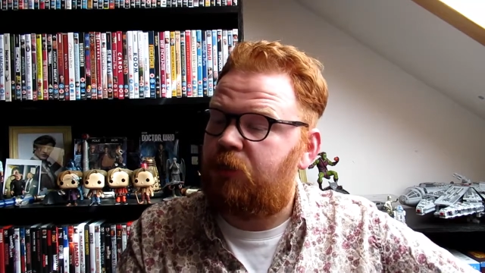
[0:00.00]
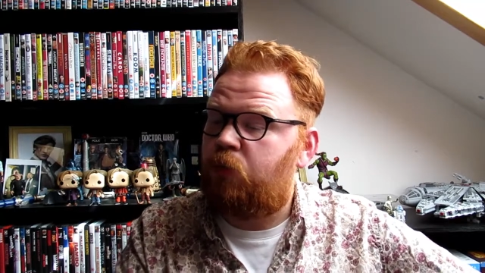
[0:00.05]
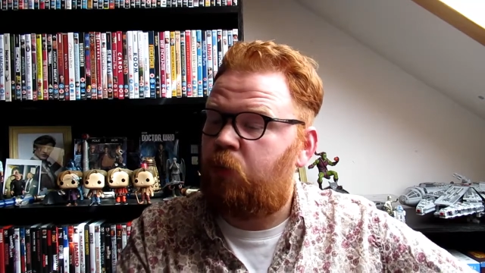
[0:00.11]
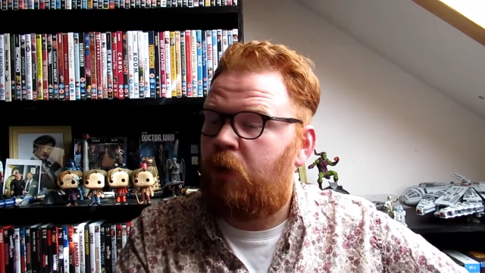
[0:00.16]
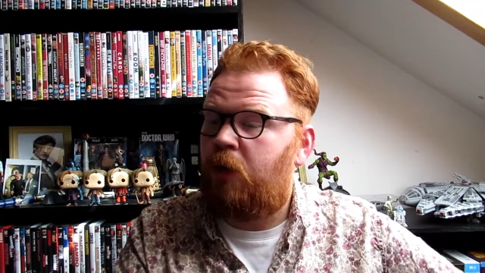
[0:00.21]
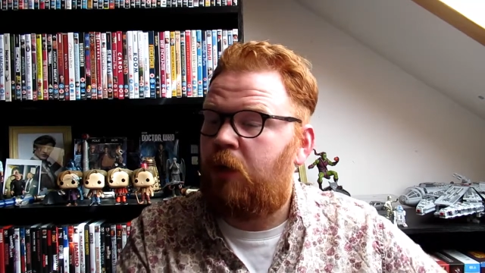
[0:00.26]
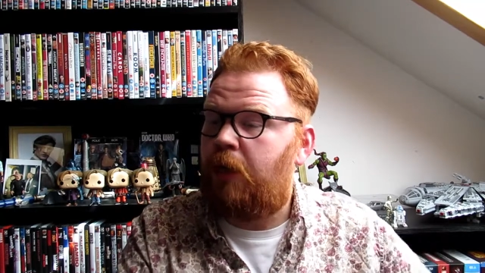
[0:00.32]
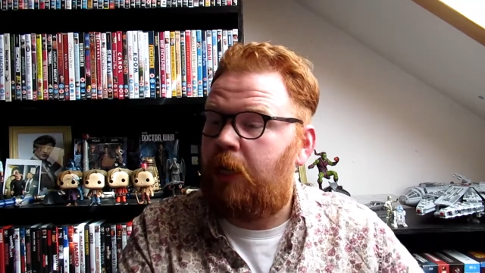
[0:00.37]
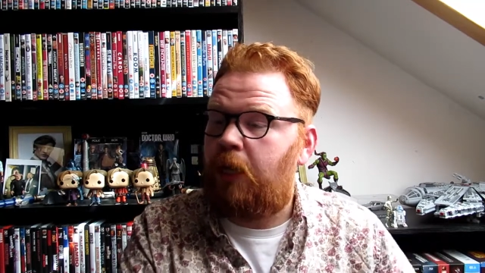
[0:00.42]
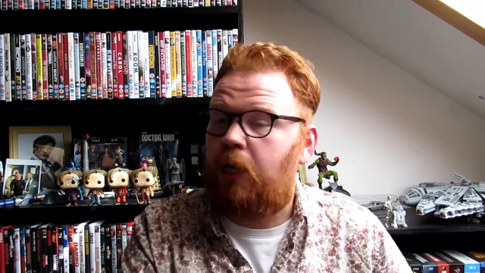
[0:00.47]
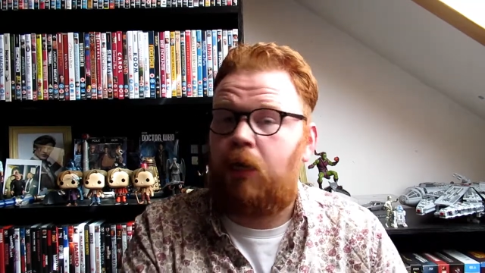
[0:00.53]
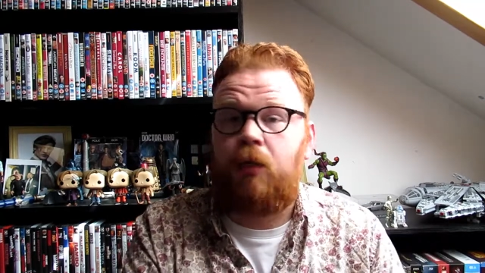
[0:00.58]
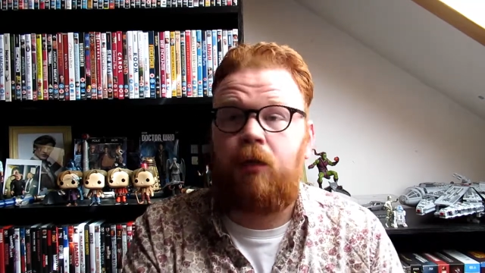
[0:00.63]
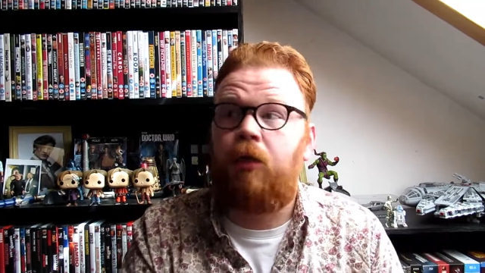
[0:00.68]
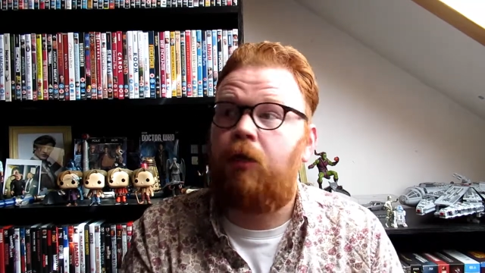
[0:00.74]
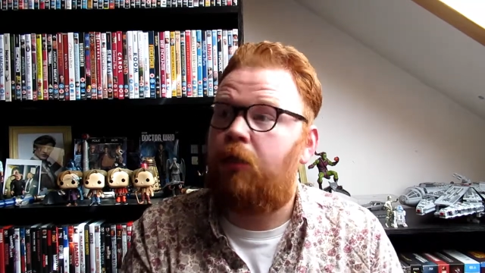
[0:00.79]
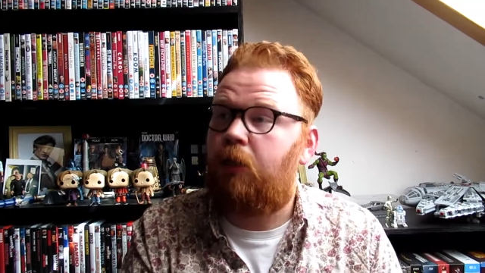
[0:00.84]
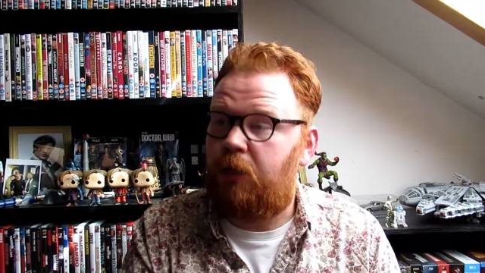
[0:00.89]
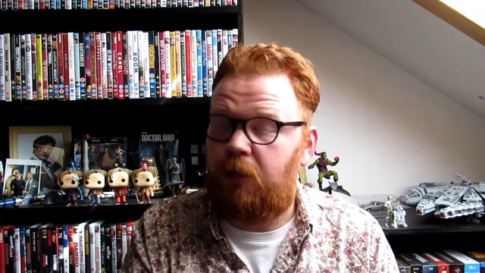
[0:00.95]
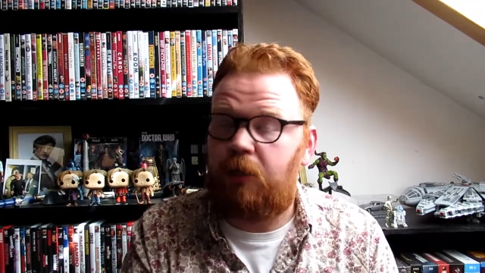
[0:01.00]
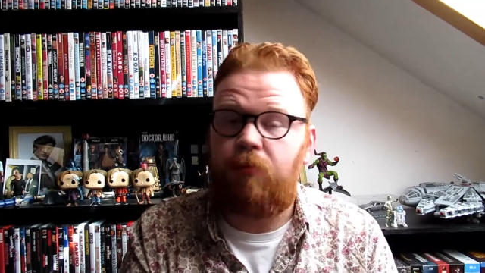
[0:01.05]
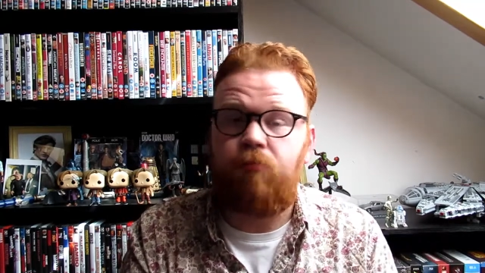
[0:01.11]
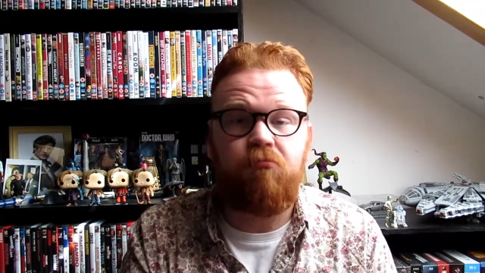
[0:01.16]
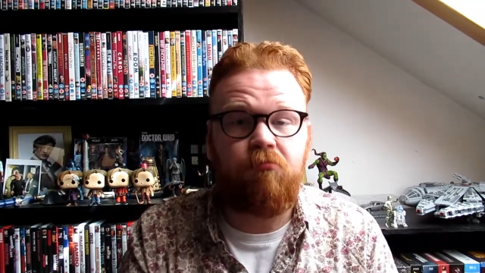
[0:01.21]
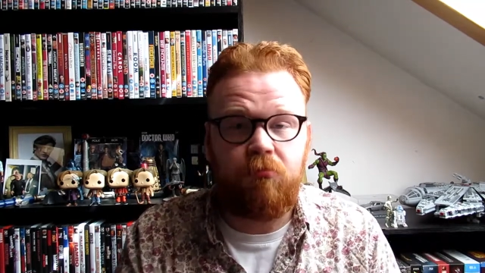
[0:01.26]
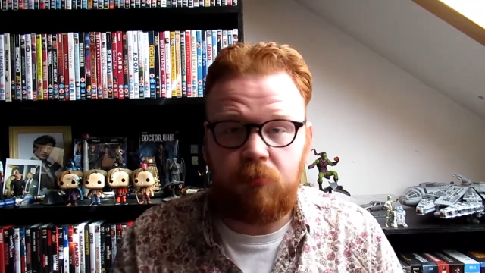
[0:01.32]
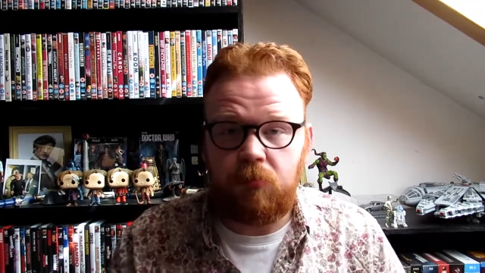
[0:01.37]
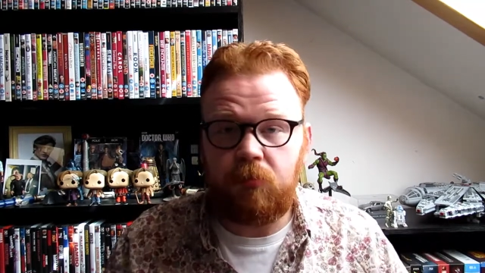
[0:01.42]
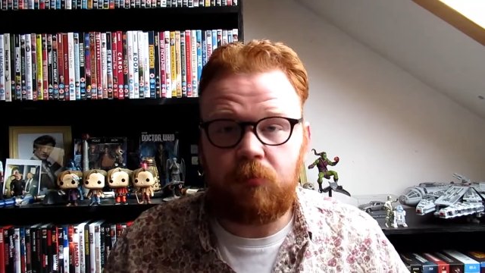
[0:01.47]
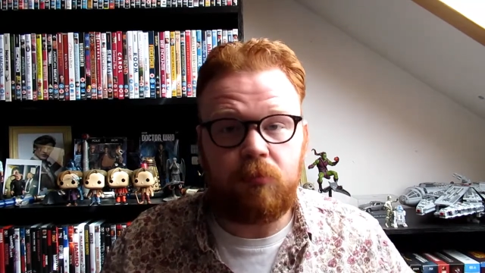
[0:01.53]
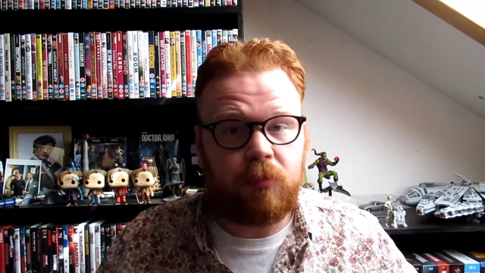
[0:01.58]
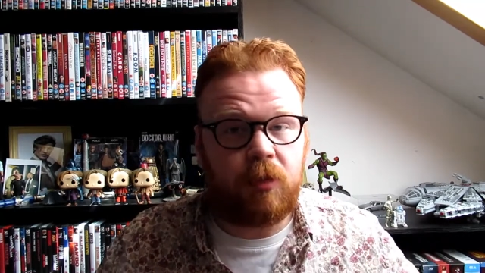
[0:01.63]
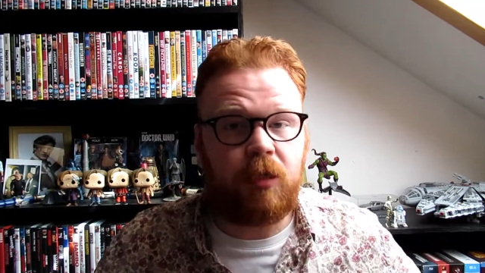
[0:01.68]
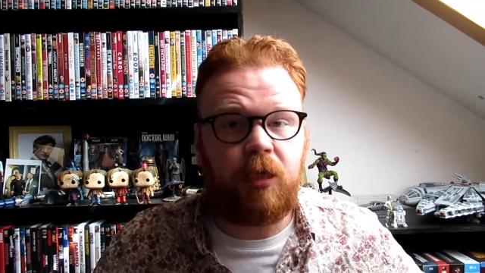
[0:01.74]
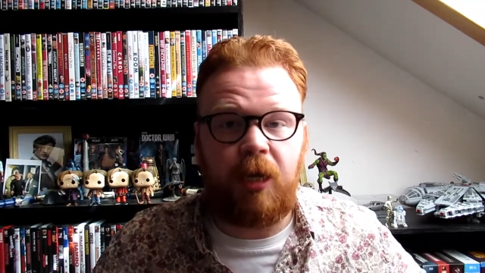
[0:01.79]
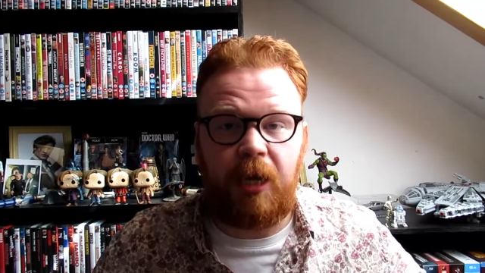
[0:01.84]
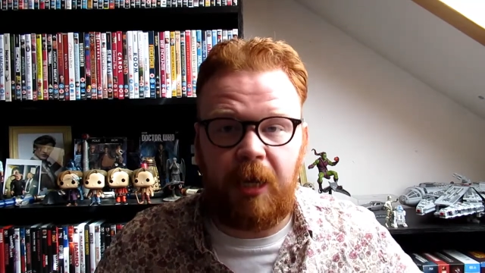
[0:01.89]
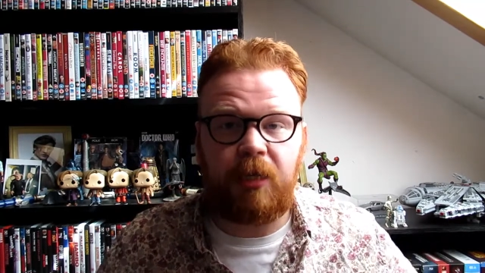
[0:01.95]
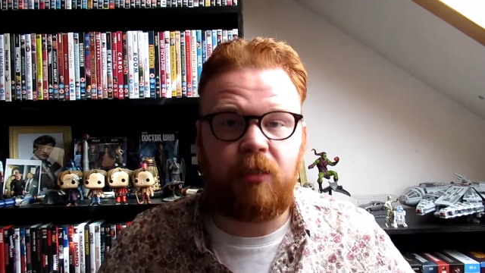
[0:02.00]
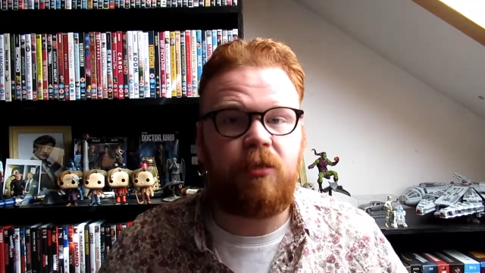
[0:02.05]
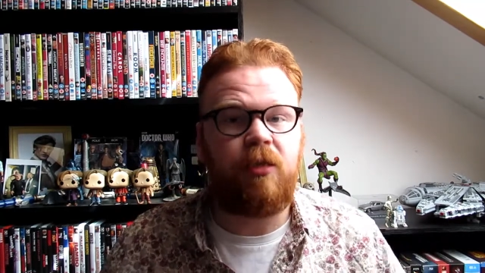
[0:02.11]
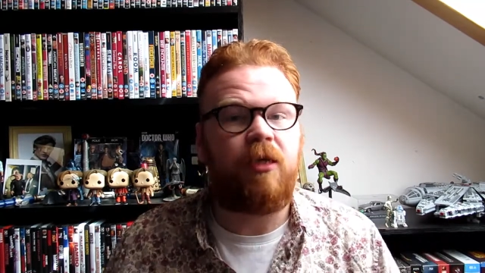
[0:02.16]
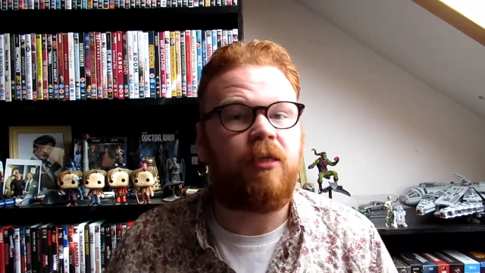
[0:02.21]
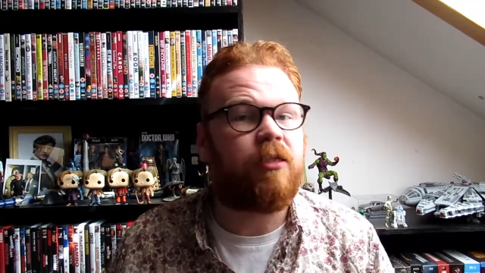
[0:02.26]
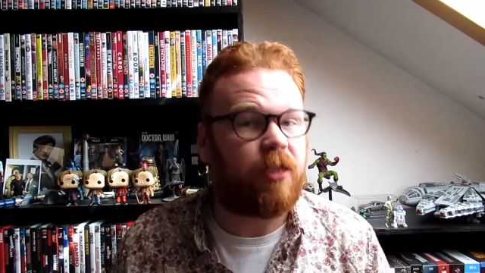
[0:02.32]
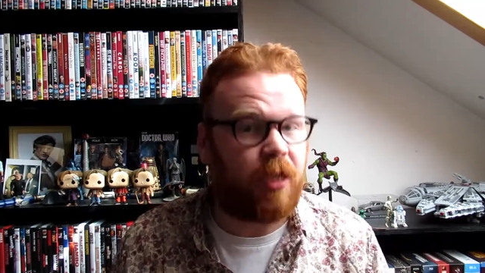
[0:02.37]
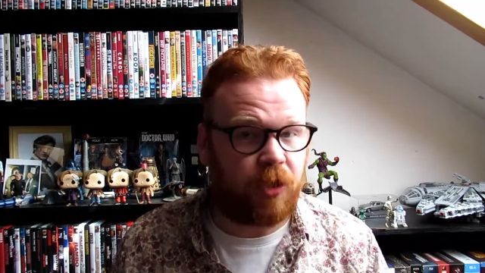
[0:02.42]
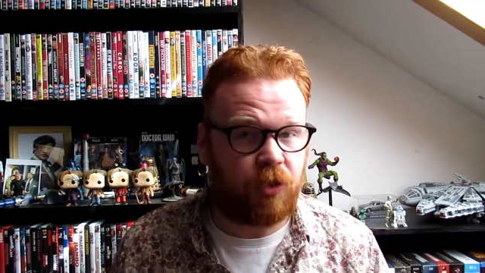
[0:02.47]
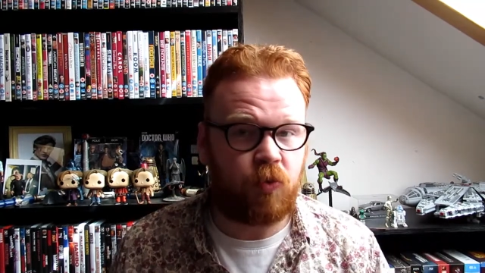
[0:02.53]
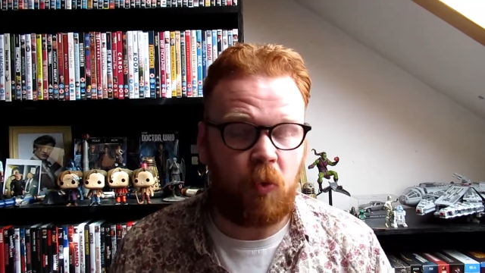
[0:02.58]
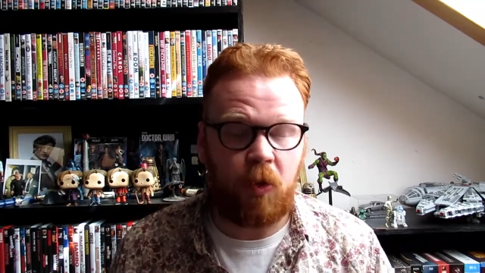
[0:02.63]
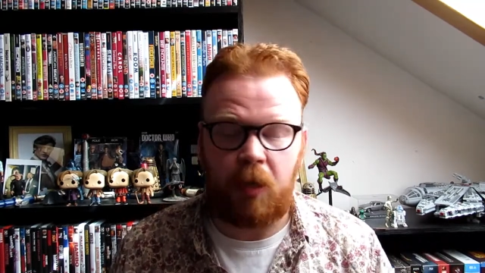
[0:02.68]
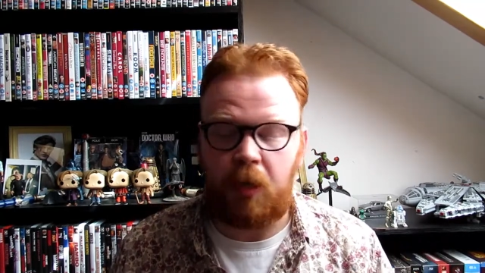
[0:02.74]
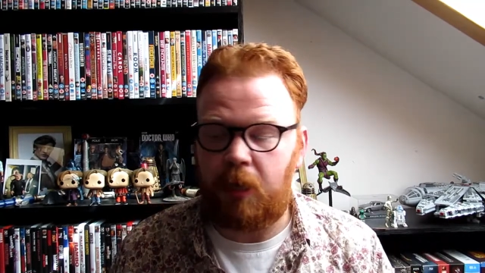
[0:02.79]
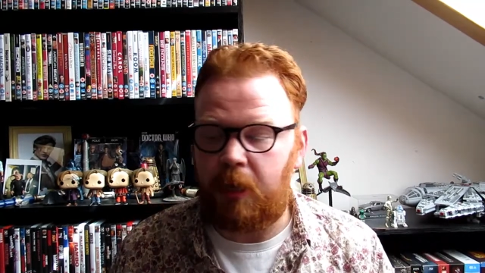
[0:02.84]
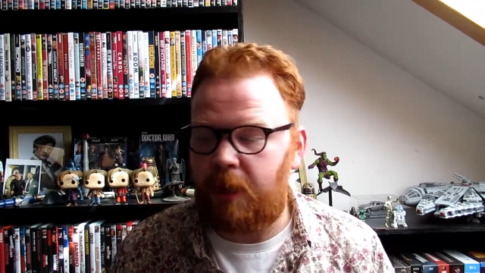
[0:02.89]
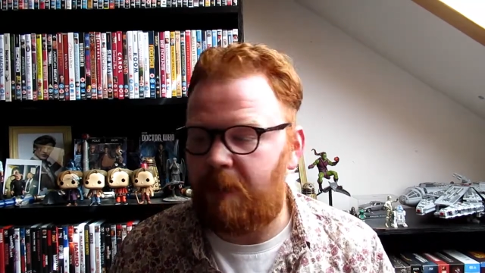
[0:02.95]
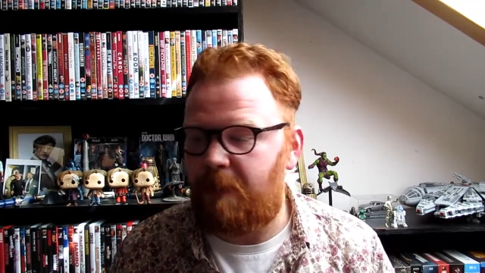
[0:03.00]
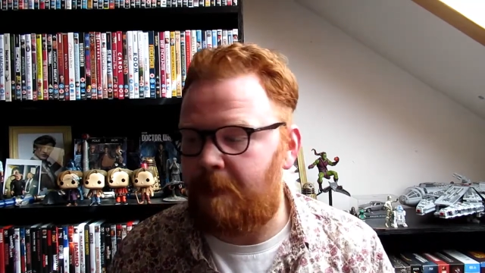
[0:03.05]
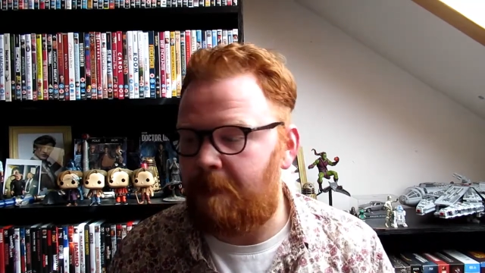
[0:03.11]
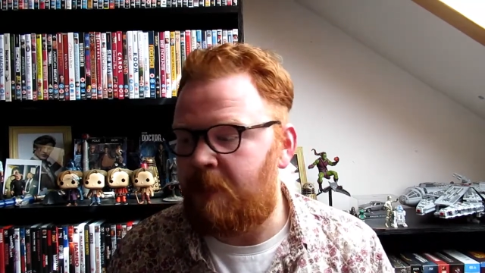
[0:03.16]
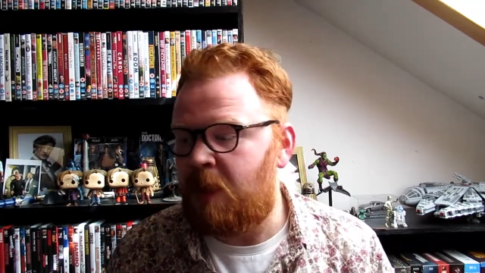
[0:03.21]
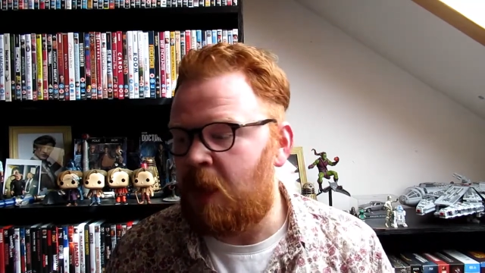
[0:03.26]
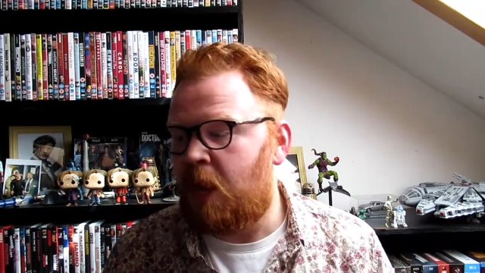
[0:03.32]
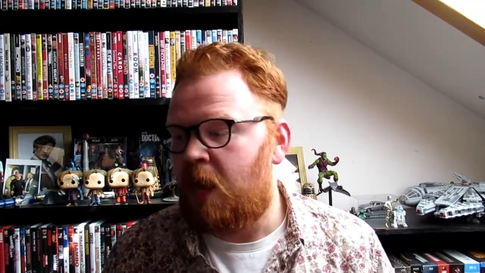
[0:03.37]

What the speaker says: where it clearly connects to a sixth one.